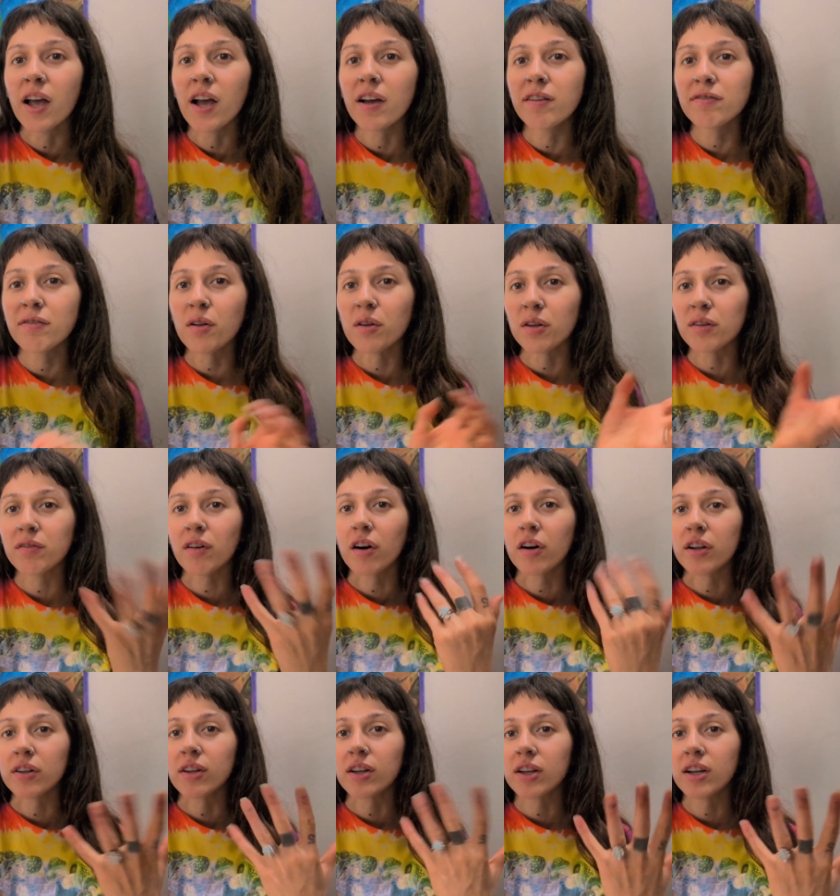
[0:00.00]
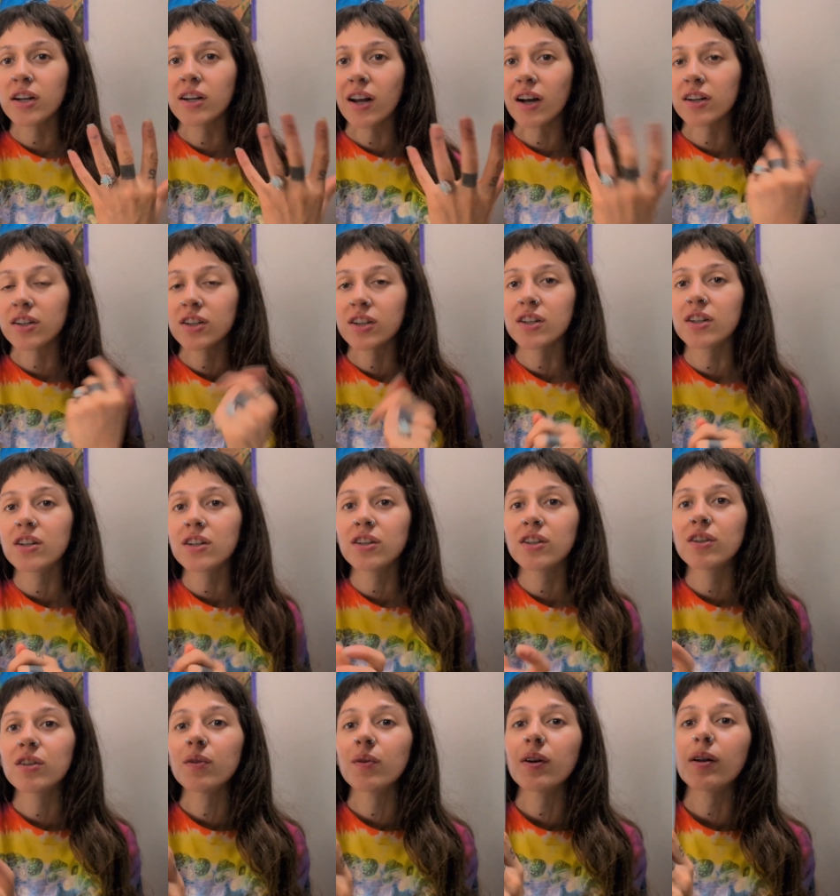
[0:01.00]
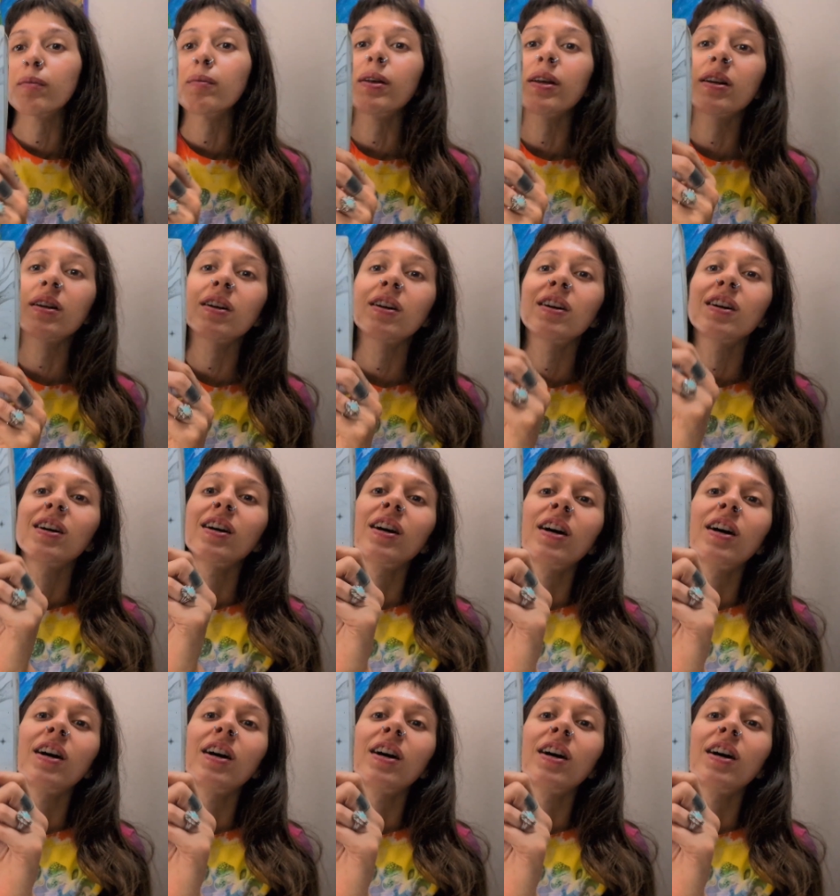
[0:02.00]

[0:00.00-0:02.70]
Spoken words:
it felt like very like connected, you know what I mean?